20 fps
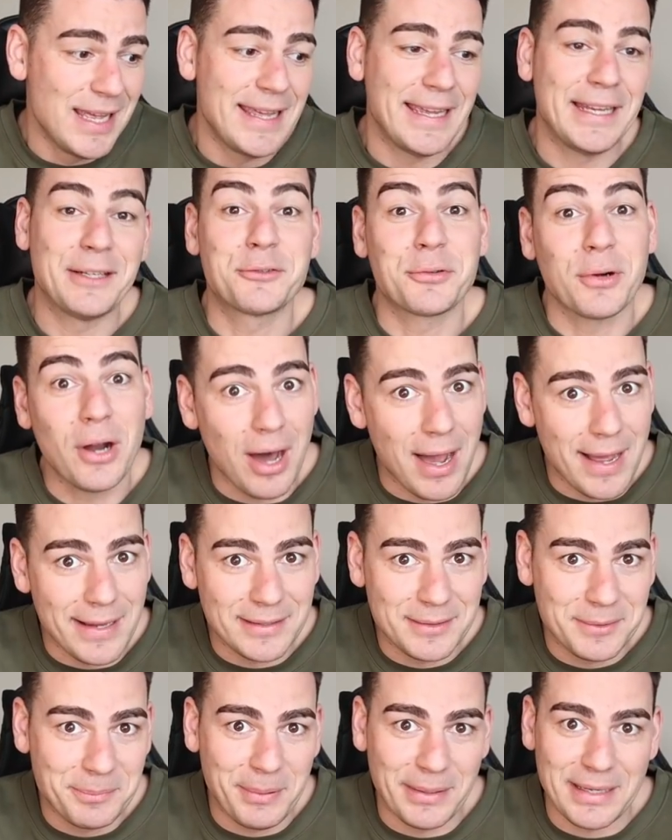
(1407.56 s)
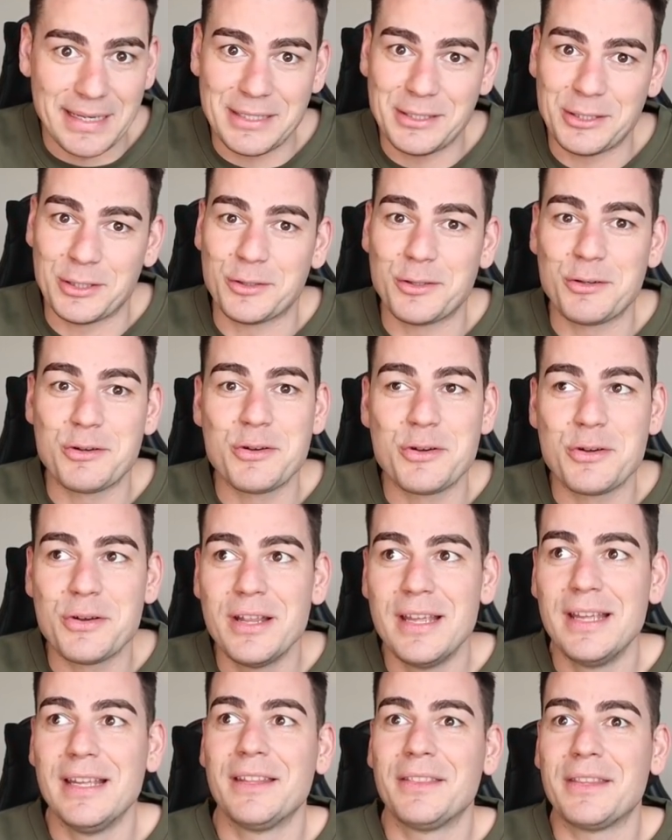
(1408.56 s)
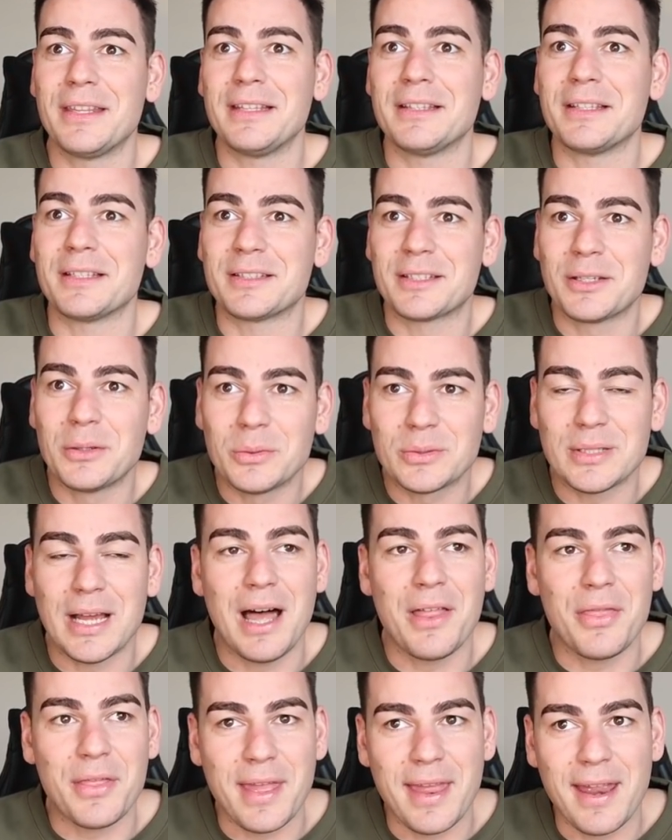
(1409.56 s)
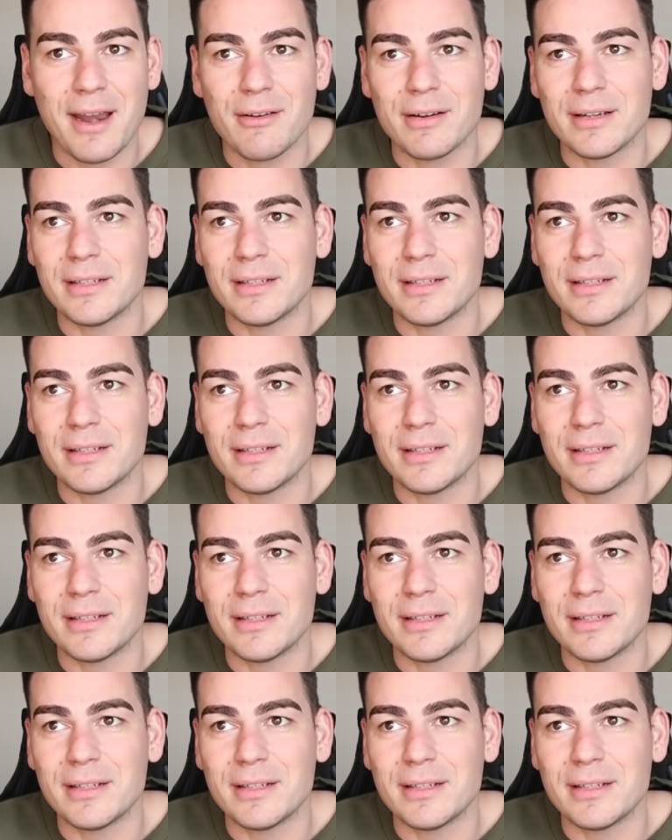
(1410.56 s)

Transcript: He tries, but he's just, the, the skills aren't there.